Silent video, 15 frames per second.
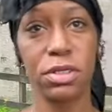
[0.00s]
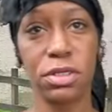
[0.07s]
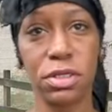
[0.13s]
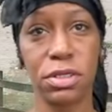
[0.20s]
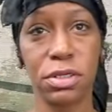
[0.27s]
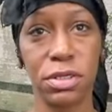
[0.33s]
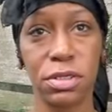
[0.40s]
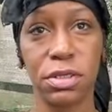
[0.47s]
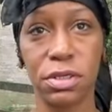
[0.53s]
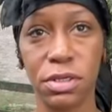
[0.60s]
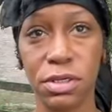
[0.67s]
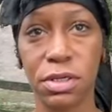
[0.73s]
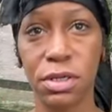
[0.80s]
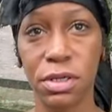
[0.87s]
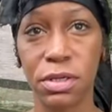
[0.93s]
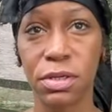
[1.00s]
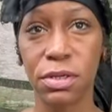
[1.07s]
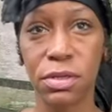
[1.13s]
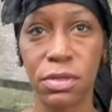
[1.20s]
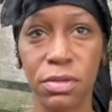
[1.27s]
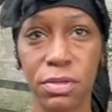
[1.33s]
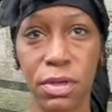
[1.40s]
Yeah.
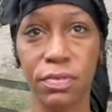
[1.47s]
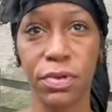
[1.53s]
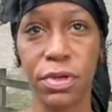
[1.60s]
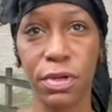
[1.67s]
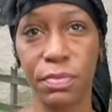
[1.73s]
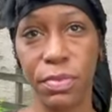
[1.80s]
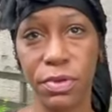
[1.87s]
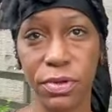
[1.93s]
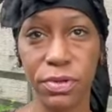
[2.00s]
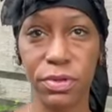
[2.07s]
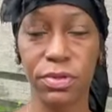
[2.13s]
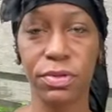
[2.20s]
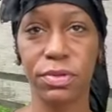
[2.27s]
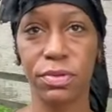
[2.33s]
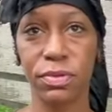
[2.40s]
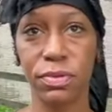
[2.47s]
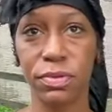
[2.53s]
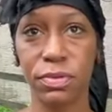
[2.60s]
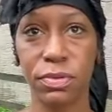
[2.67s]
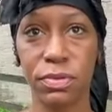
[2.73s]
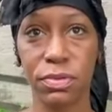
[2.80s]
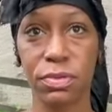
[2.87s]
So you know, Deptford and
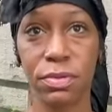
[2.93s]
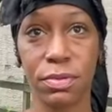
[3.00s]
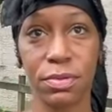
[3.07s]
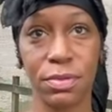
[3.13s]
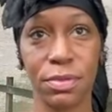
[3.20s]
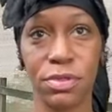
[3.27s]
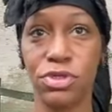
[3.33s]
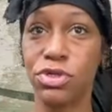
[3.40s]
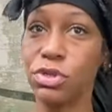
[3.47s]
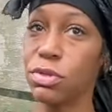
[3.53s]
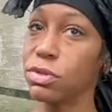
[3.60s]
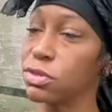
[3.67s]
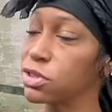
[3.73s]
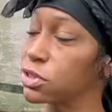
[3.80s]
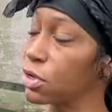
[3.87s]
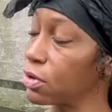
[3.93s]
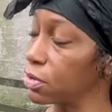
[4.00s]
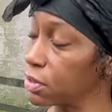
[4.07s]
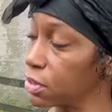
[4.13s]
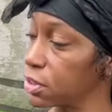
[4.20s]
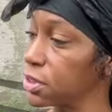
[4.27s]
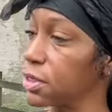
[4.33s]
Camden is two different
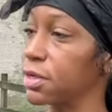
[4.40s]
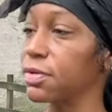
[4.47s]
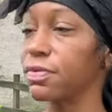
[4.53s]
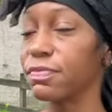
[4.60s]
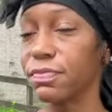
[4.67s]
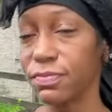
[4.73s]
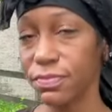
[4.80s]
environments.